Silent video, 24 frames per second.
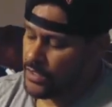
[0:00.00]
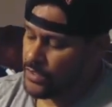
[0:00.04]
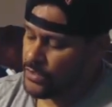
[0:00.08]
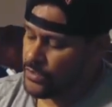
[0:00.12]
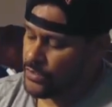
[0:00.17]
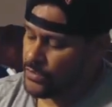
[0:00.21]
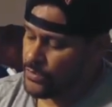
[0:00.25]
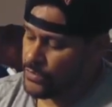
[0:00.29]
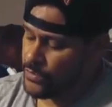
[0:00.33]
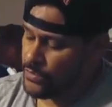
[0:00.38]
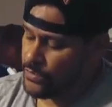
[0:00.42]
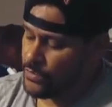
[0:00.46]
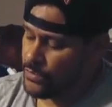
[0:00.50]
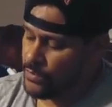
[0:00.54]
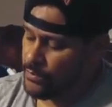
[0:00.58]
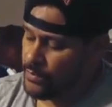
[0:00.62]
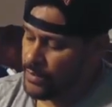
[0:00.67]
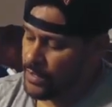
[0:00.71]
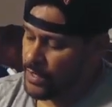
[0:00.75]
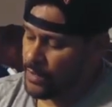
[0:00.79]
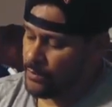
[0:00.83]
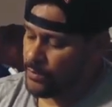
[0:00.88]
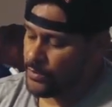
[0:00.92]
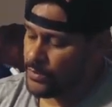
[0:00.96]
to
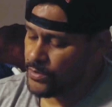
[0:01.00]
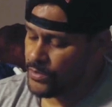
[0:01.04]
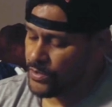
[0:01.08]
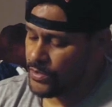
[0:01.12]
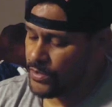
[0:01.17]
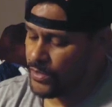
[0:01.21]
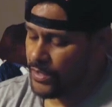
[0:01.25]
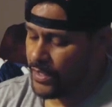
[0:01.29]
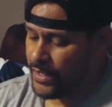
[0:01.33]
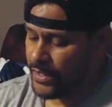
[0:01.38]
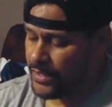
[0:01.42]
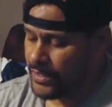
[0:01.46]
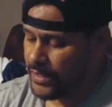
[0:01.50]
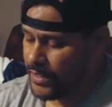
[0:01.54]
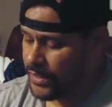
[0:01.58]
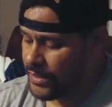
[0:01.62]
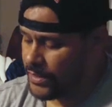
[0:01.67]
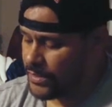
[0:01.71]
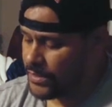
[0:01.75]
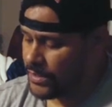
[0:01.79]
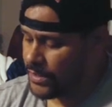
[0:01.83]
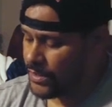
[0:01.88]
be able to get these,